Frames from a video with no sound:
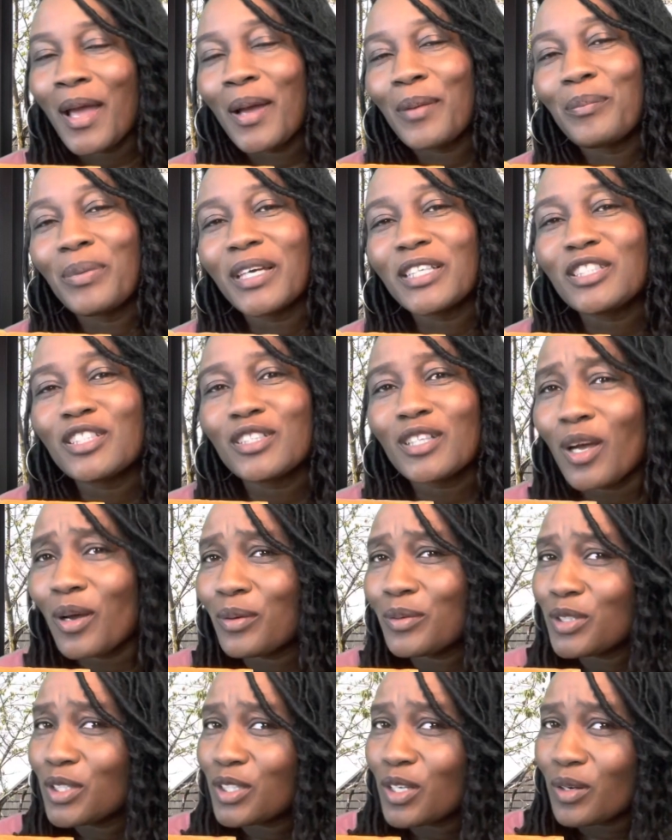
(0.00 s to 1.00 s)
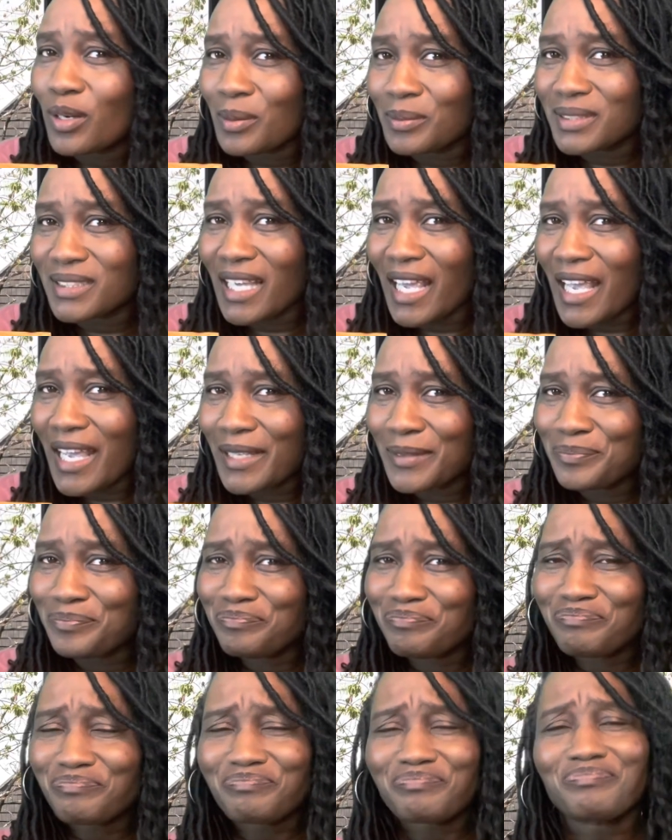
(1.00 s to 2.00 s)
But you know, you know what I'm saying?
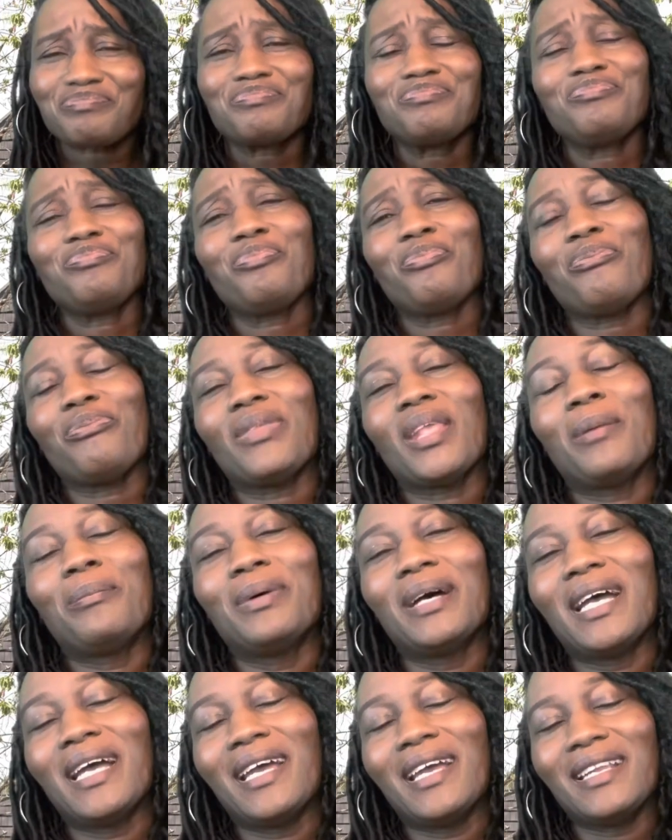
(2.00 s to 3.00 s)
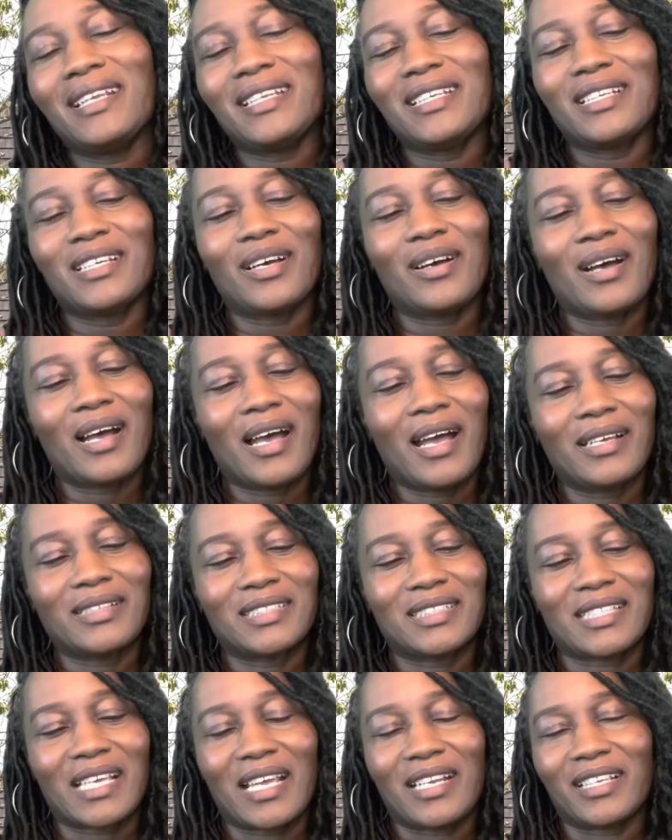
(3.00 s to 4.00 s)
But, you know, I
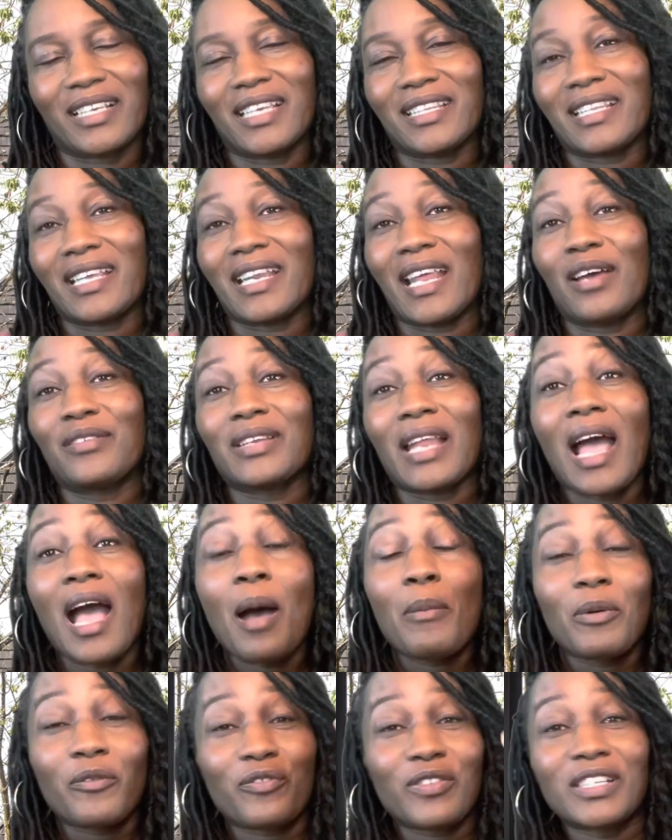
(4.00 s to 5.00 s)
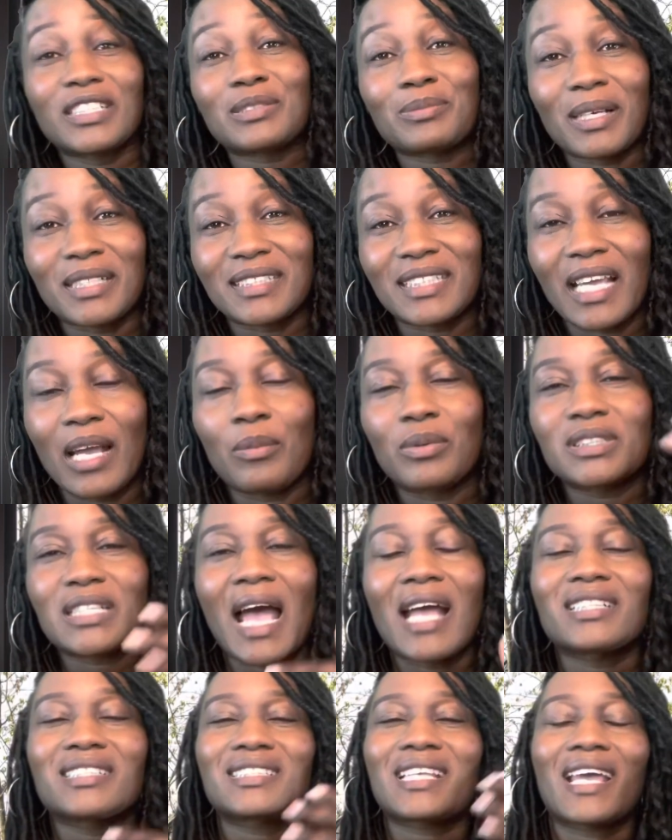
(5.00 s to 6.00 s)
just had to get that out. Now I'm going to finish my sandwich.
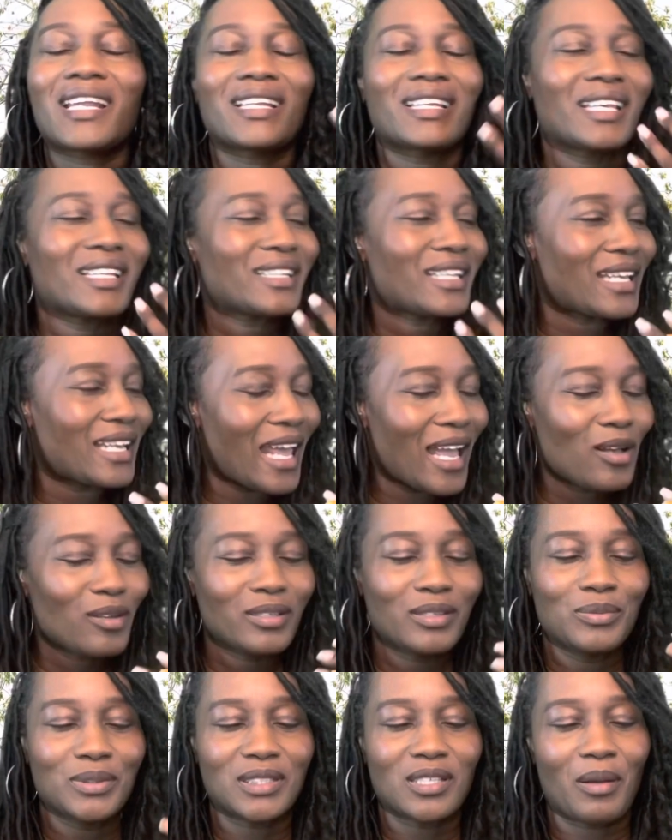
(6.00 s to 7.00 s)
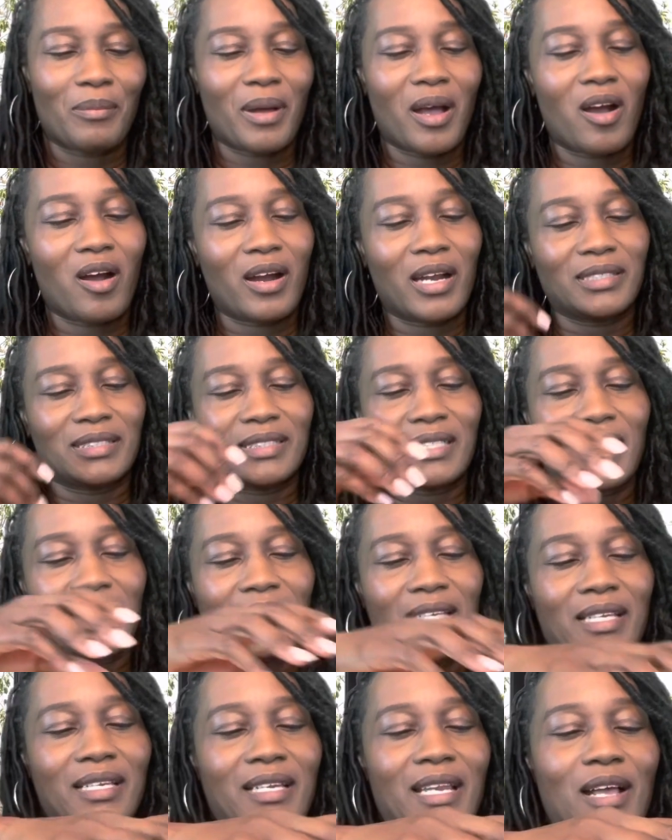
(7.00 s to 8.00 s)
I just had to get that out. It was on my heart. I just had to
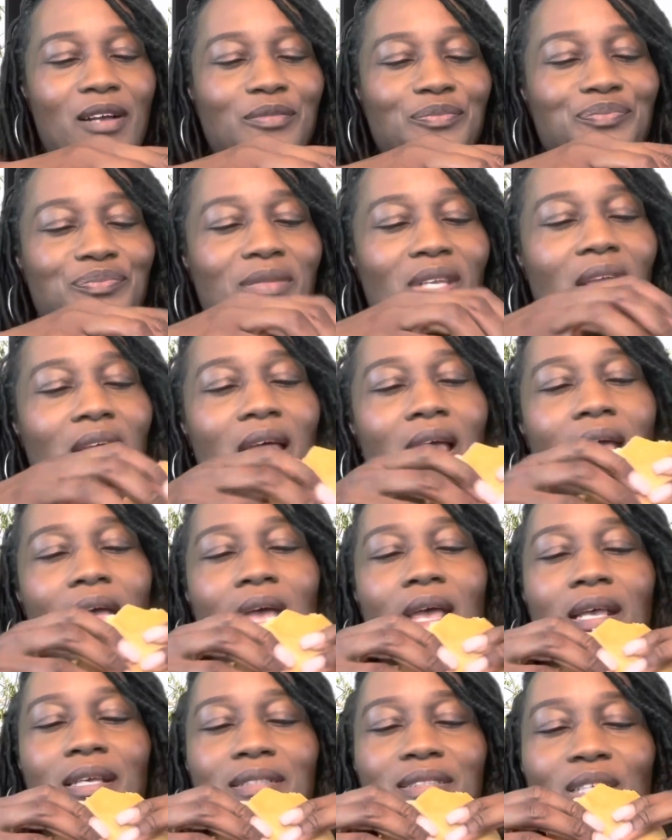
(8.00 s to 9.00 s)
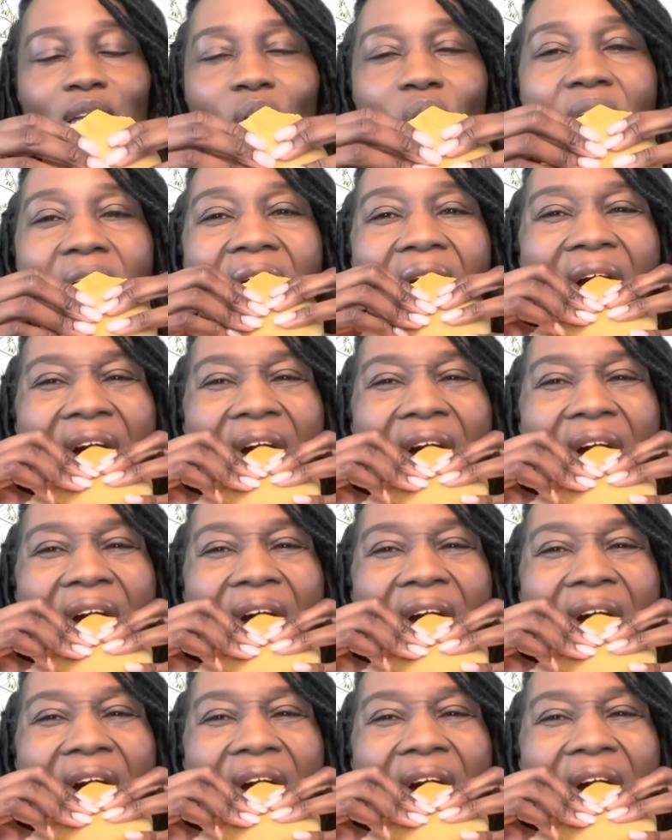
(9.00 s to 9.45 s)
get it out. So.